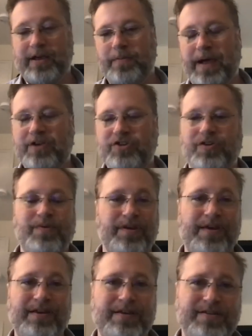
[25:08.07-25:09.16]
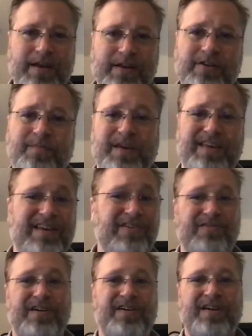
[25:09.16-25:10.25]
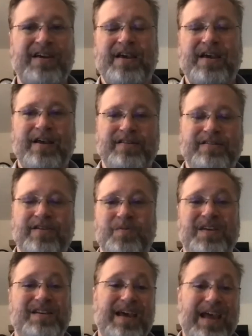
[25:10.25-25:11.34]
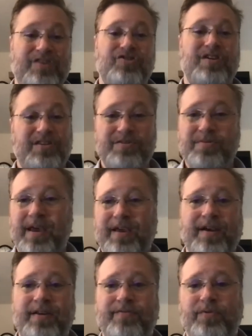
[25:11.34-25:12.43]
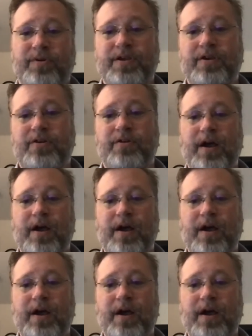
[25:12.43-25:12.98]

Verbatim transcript: And I'm actually really excited to be here at Tufts because I actually can do that kind of work here.